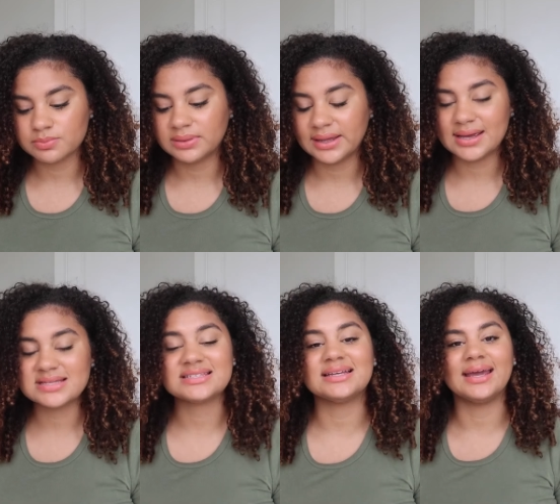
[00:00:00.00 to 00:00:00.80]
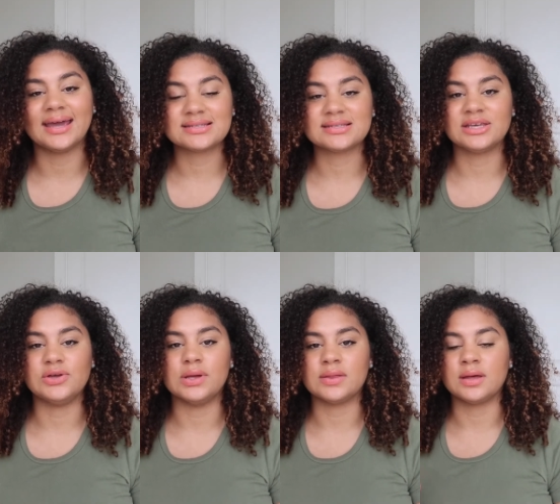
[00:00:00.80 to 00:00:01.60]
plans and
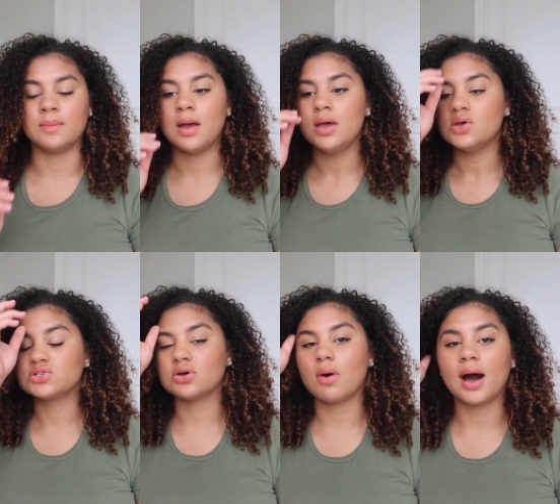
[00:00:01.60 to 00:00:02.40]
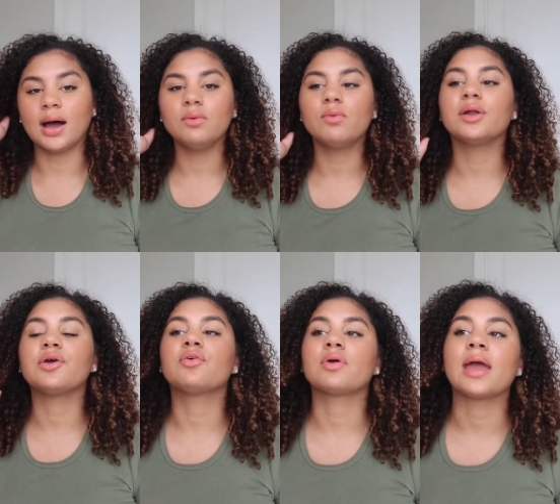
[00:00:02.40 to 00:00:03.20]
executing them. So I
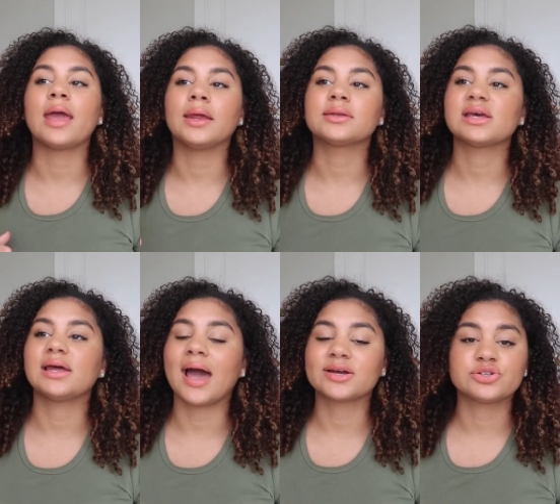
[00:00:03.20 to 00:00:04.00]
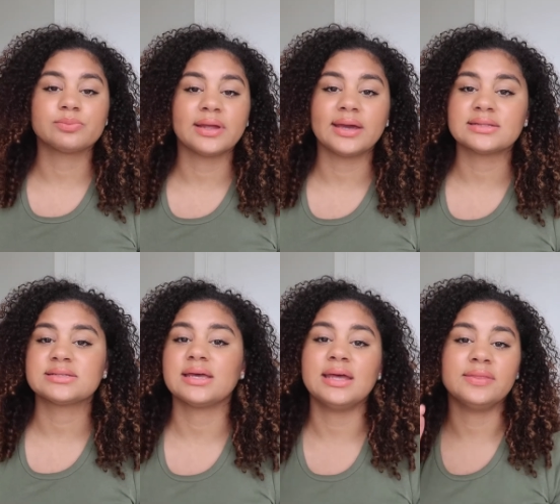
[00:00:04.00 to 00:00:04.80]
wanna create action
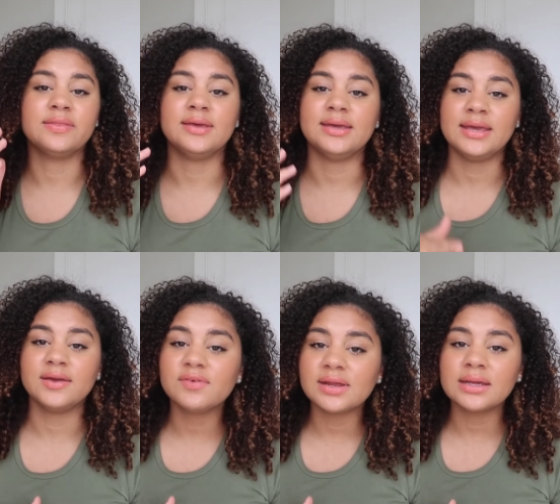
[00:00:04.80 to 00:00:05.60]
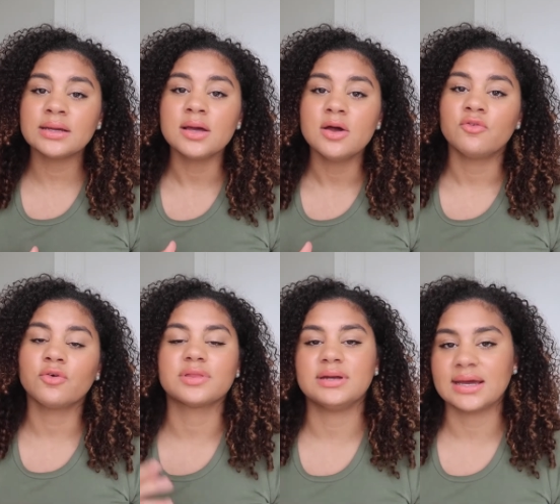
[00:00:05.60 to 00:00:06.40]
plans in the evening
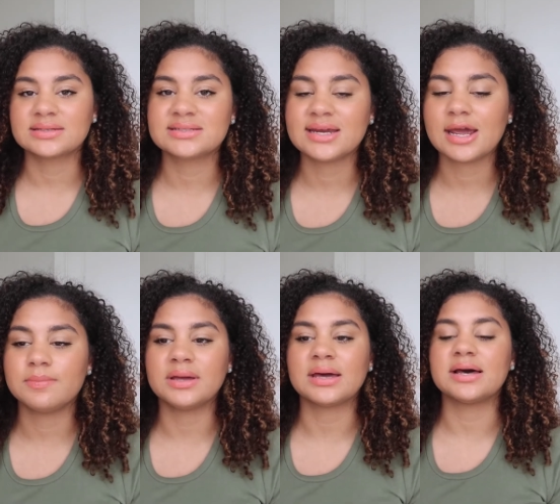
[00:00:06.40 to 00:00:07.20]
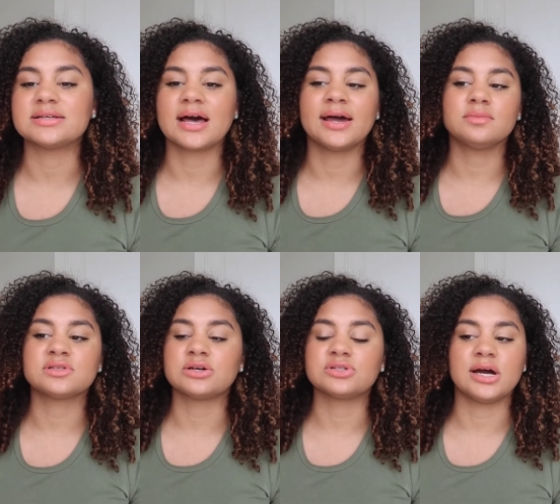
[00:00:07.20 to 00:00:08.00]
for the next day because I am
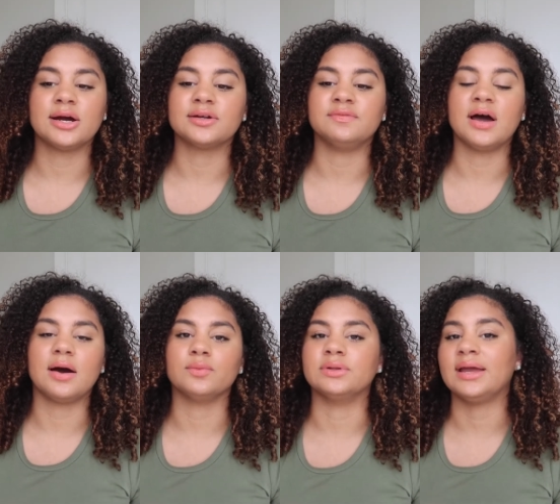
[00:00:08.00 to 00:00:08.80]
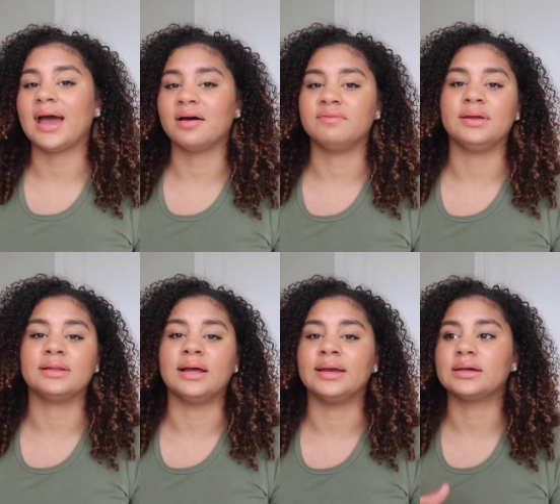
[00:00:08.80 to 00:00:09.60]
so tired of not really
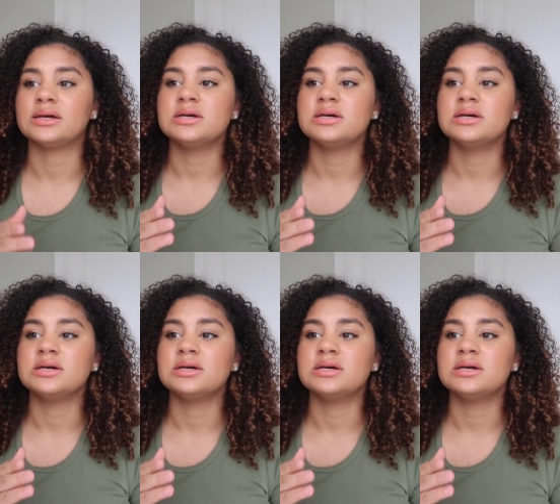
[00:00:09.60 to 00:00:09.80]
having like